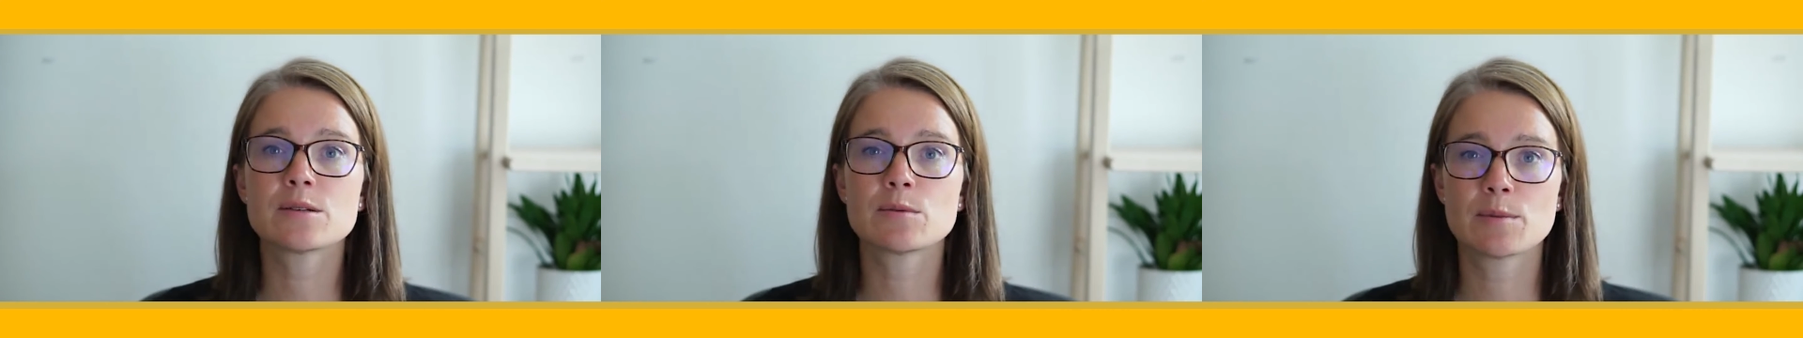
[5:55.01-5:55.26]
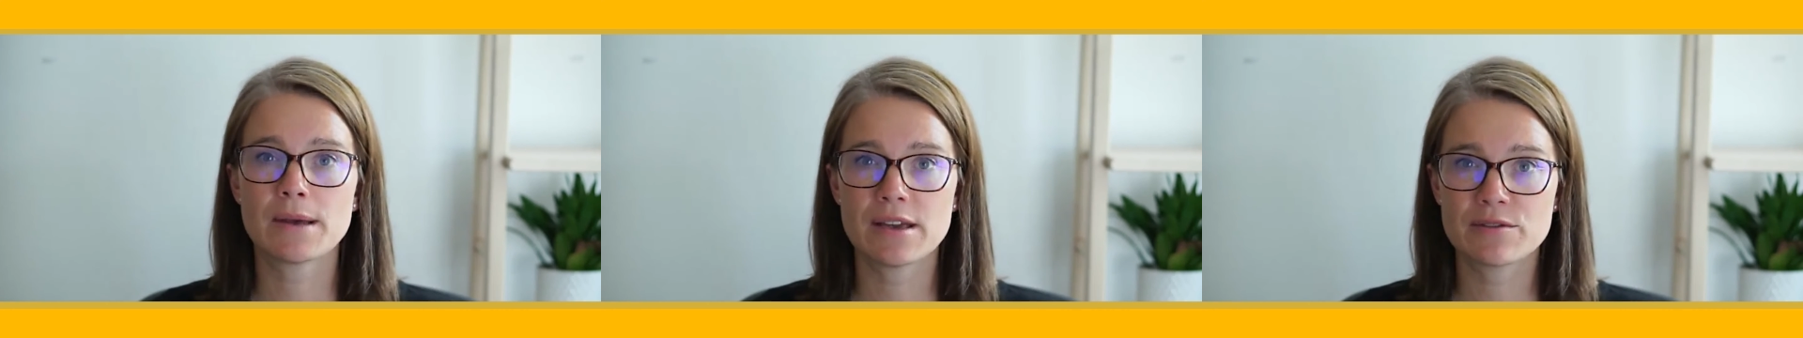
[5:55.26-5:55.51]
and
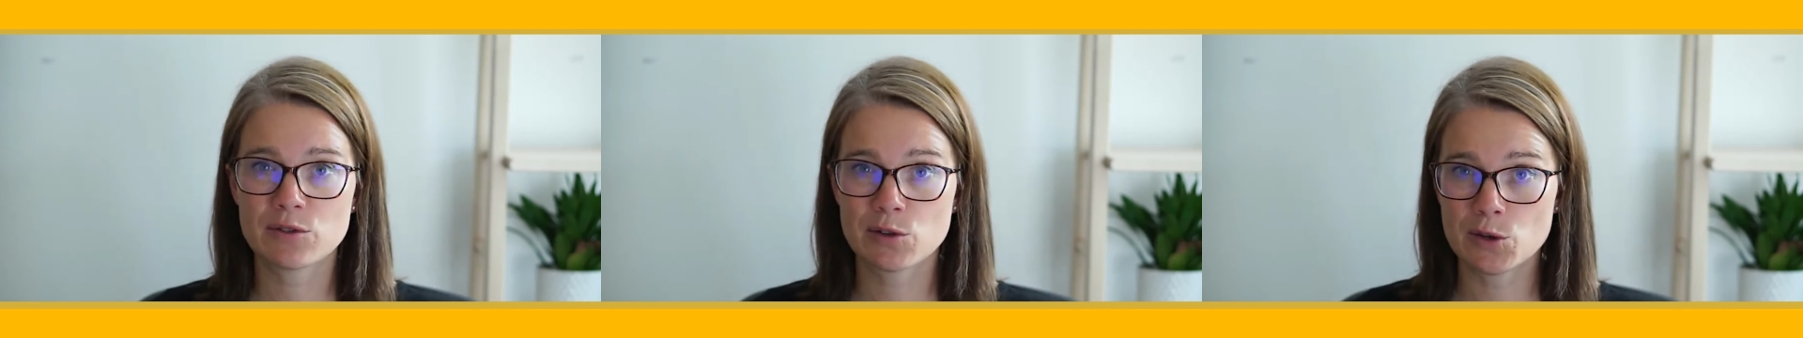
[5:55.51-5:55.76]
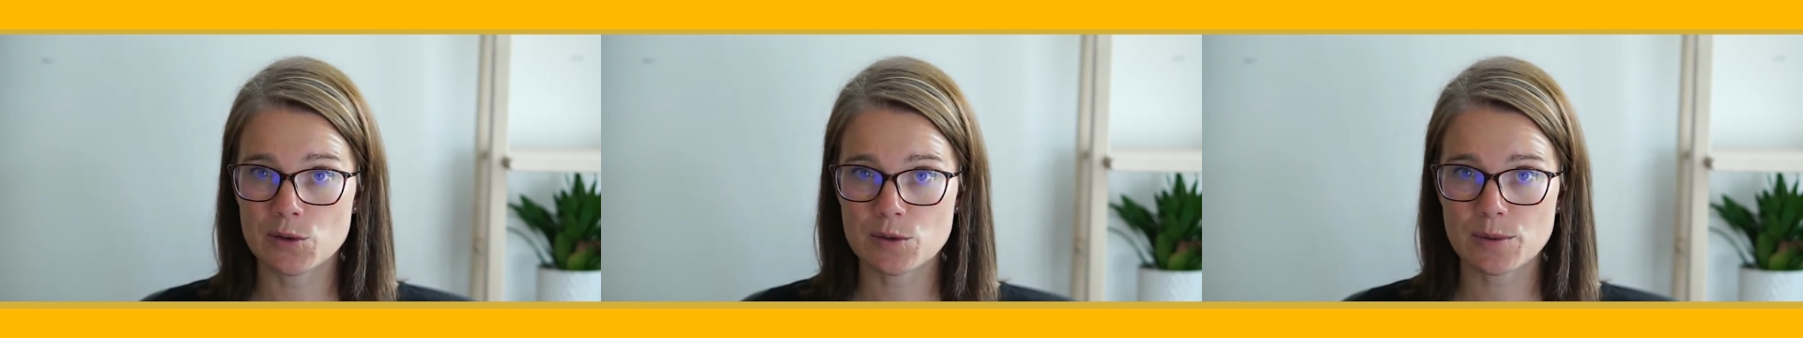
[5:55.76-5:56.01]
we're paying for
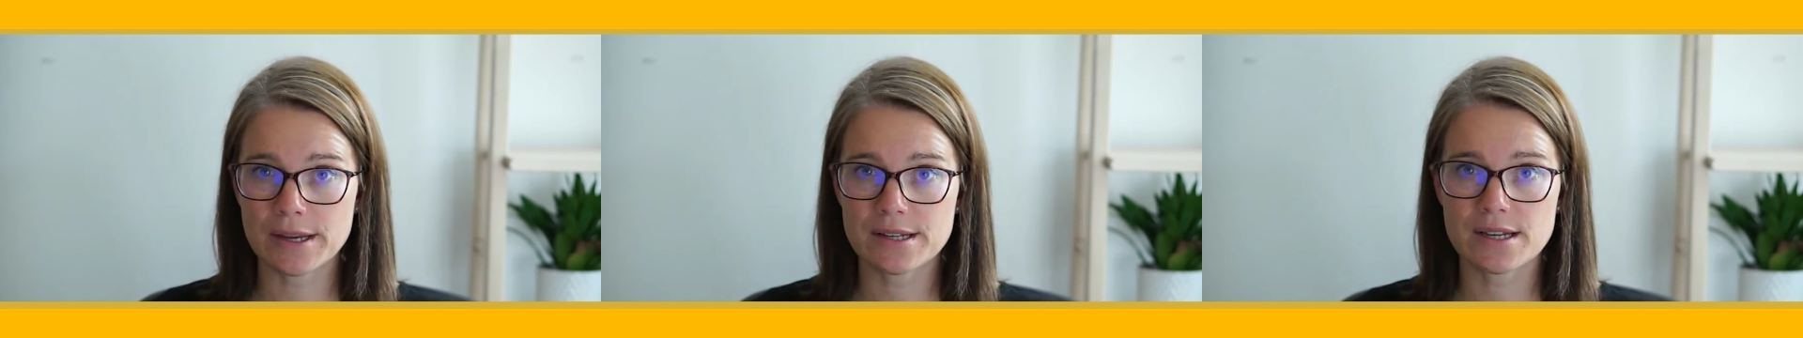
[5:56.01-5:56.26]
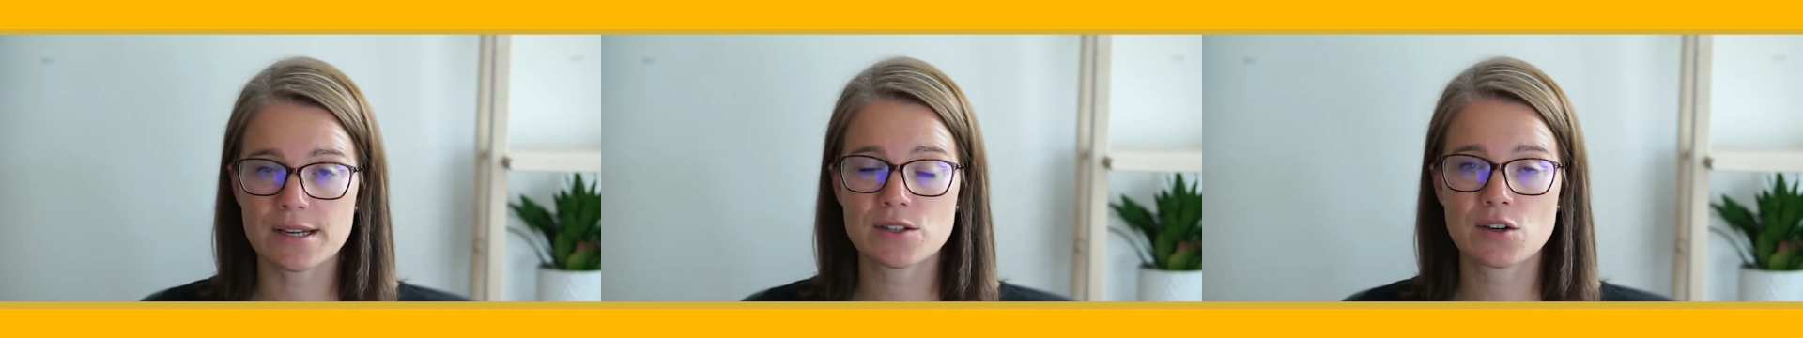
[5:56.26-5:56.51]

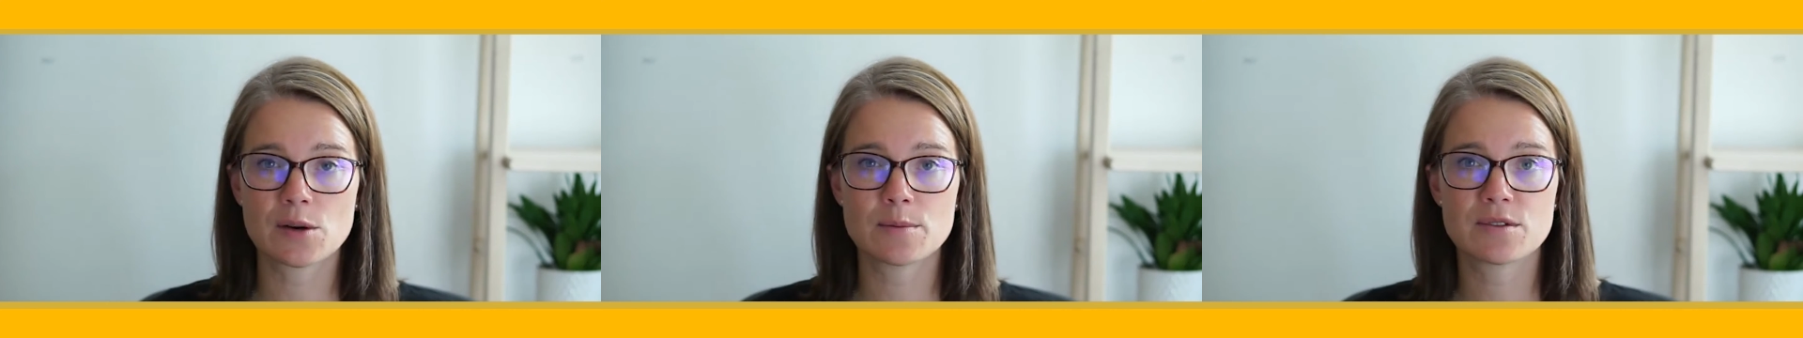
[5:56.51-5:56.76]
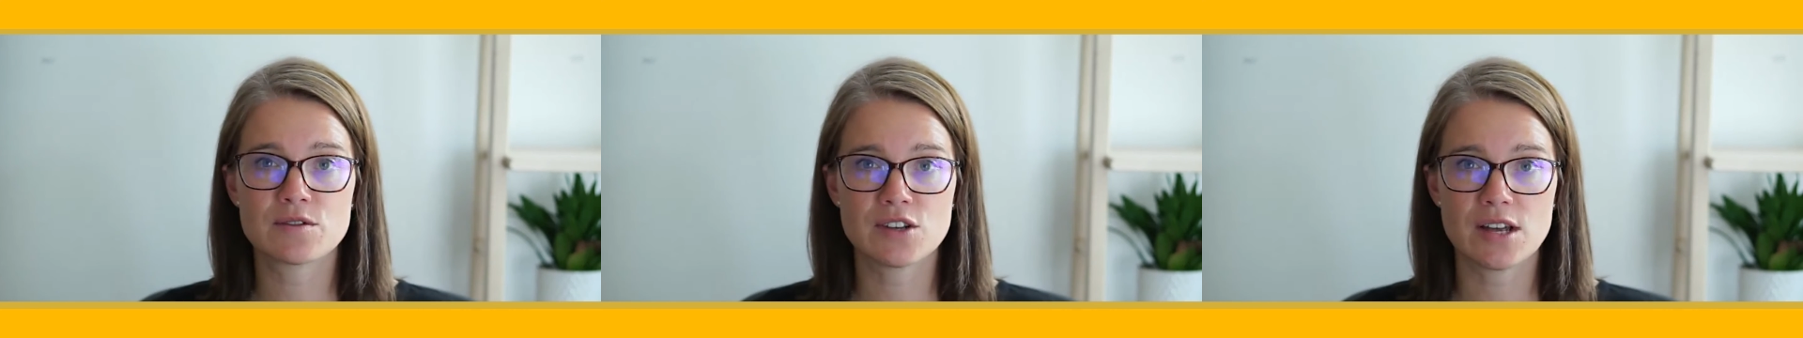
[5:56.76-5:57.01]
Hootsuite in
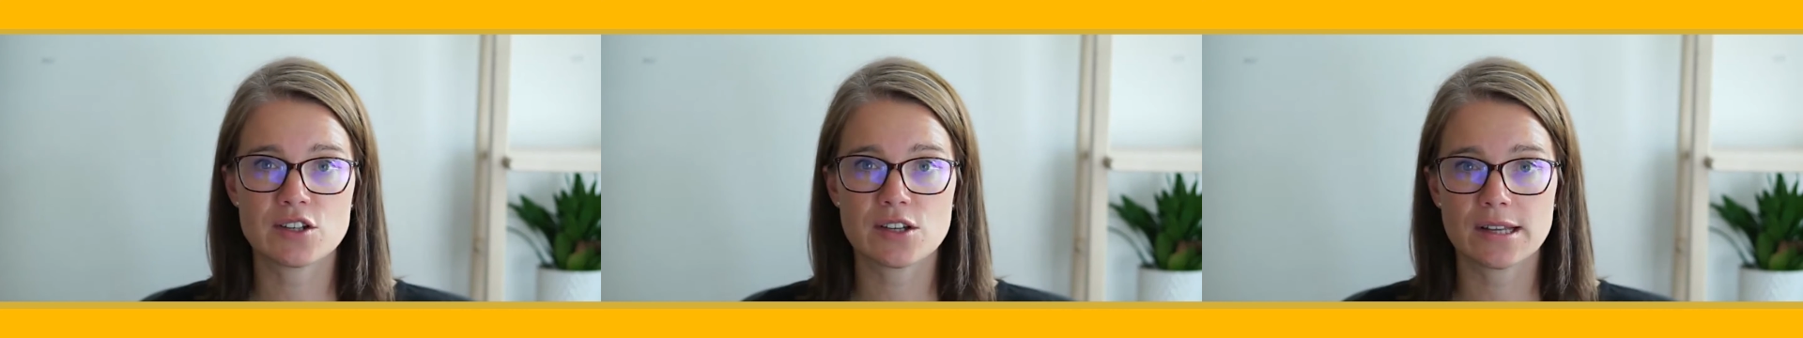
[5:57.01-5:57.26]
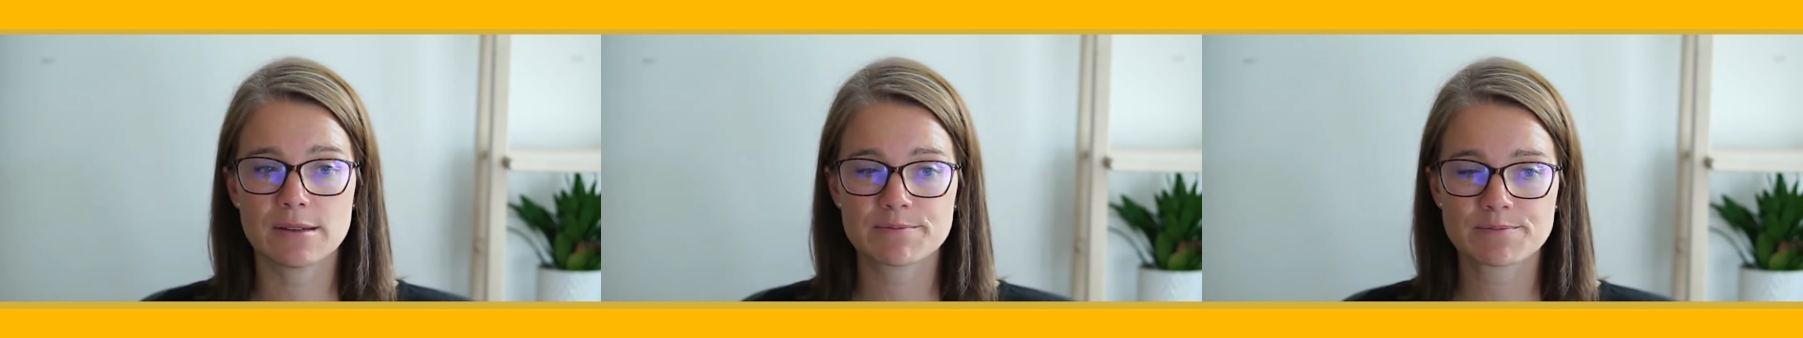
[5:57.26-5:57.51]
terms of
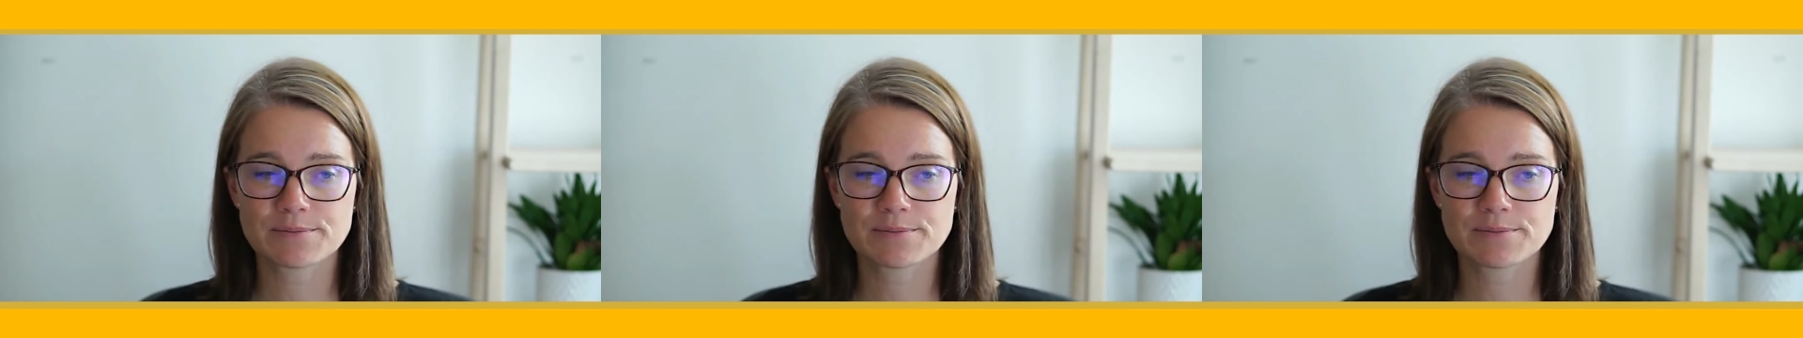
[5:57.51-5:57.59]
scheduling.